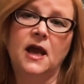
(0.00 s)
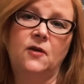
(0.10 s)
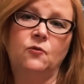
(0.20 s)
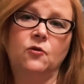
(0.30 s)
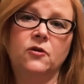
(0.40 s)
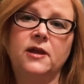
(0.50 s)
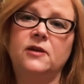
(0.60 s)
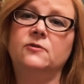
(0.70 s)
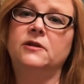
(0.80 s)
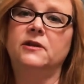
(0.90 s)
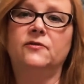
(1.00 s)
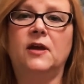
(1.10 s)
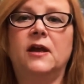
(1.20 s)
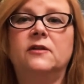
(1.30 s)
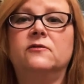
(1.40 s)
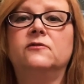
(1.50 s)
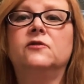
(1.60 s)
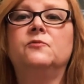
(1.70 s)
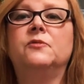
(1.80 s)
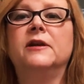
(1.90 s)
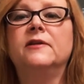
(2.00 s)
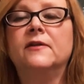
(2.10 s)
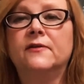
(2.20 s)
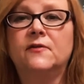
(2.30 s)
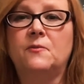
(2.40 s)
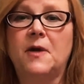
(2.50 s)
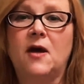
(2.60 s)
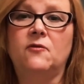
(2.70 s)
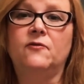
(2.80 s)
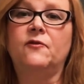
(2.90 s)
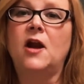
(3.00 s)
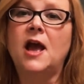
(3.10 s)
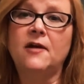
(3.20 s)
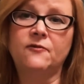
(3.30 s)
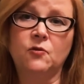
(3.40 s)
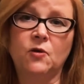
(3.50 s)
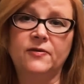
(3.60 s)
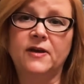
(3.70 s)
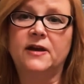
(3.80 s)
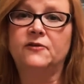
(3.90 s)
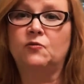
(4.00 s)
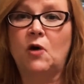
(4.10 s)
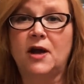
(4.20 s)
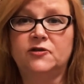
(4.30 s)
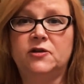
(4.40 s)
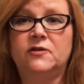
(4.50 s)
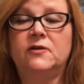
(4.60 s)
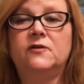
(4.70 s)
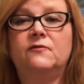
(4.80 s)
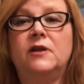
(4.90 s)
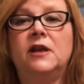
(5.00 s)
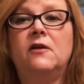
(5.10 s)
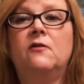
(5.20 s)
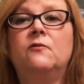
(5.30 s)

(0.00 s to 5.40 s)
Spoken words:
and working with Nathaniel to bring this about for everyone that is watching this video.